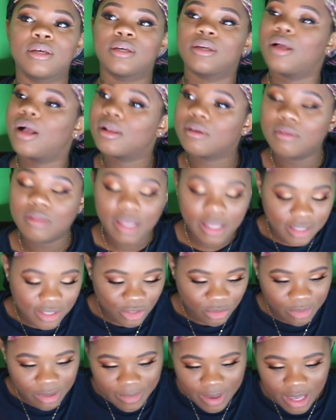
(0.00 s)
I don't like to
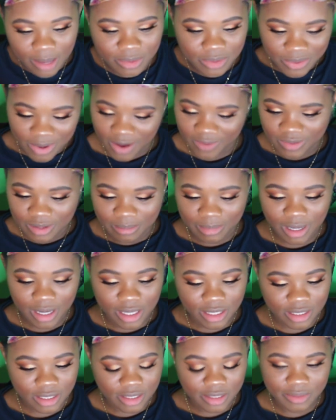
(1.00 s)
do my makeup too often,
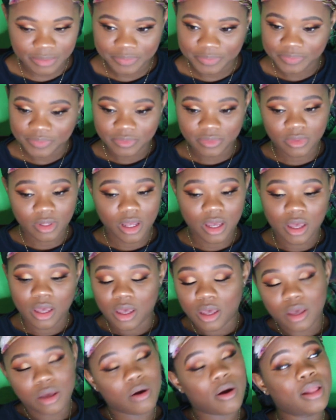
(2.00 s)
because,
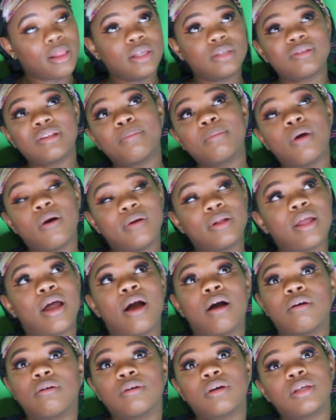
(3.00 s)
or at least when I'm going
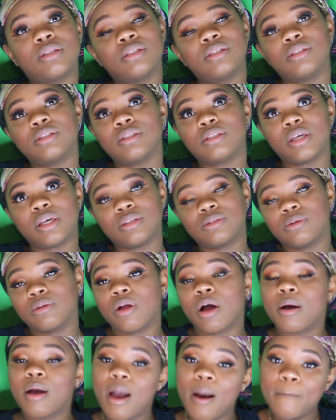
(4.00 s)
out, because it just takes too
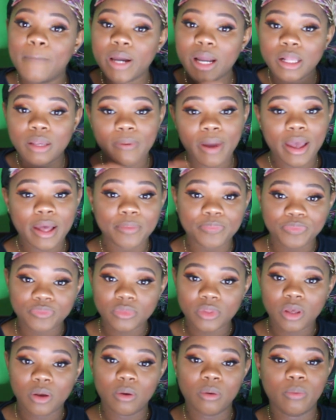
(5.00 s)
long. But anyway,
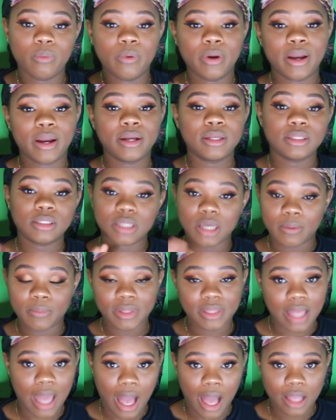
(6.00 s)
we're done
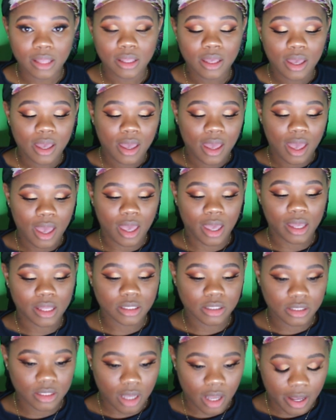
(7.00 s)
with that,
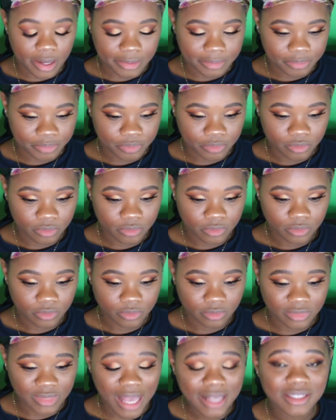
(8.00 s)
and
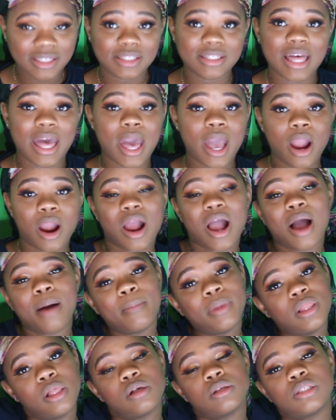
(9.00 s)
next is the hair.
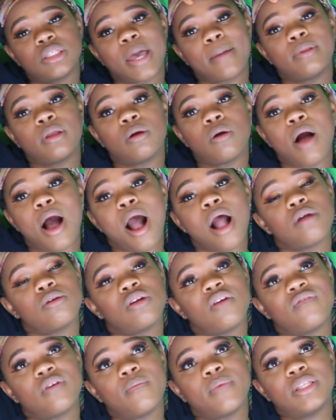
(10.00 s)
I'm a little skeptical. I don't
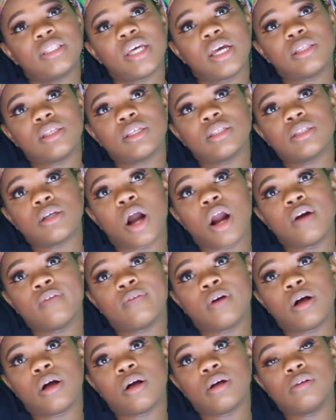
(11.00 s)
know if I'm gonna take this scarf
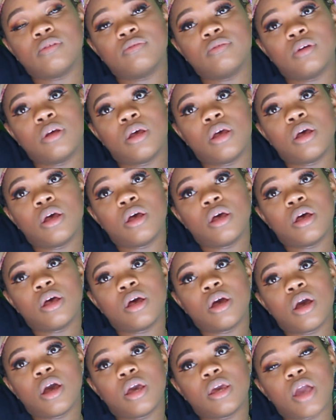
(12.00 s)
off
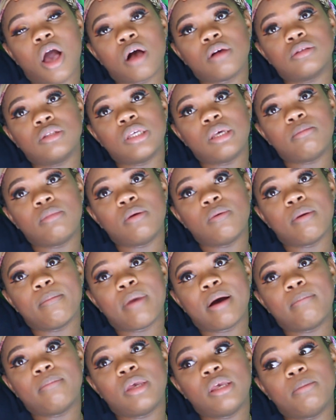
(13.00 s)
and y'all see me with
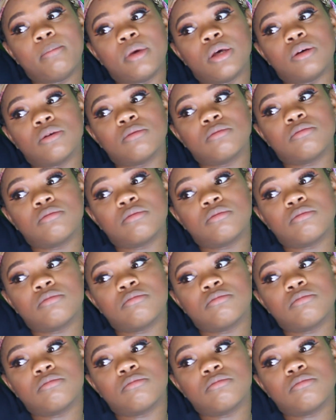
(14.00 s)
my Meek Mills.